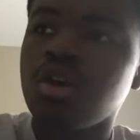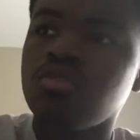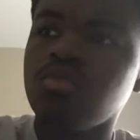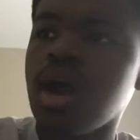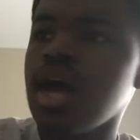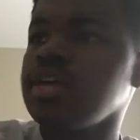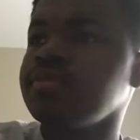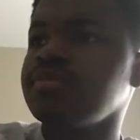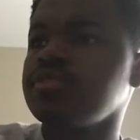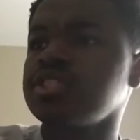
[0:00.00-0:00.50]

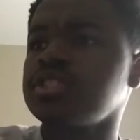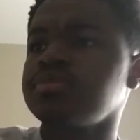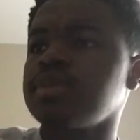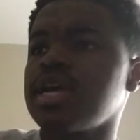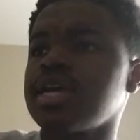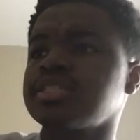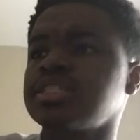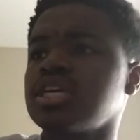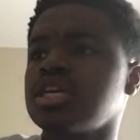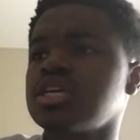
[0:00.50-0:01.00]
Rollins vs.
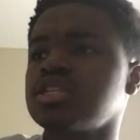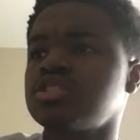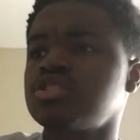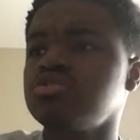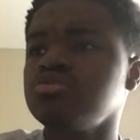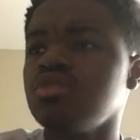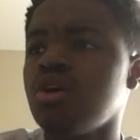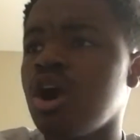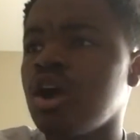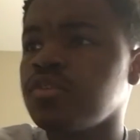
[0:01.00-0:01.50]
McIntyre is
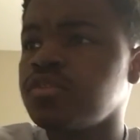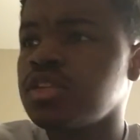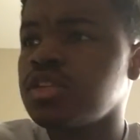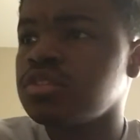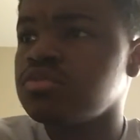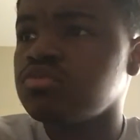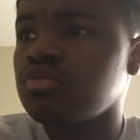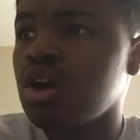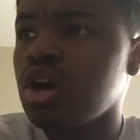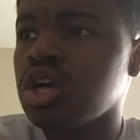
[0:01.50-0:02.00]
too
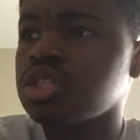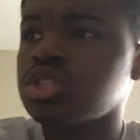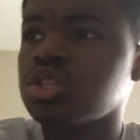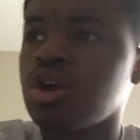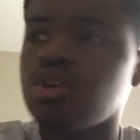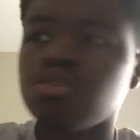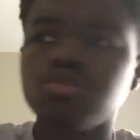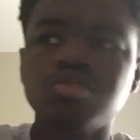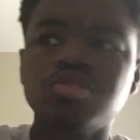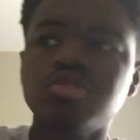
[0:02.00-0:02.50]
often Raw's
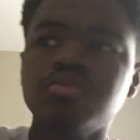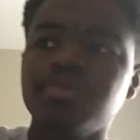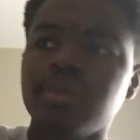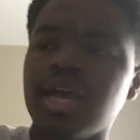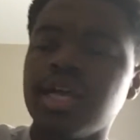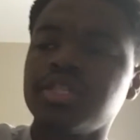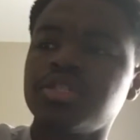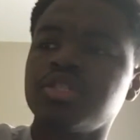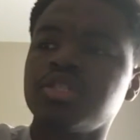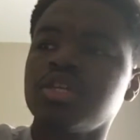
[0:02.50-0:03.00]
go-to
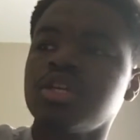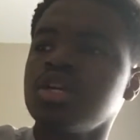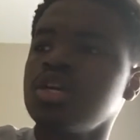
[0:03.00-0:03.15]
match,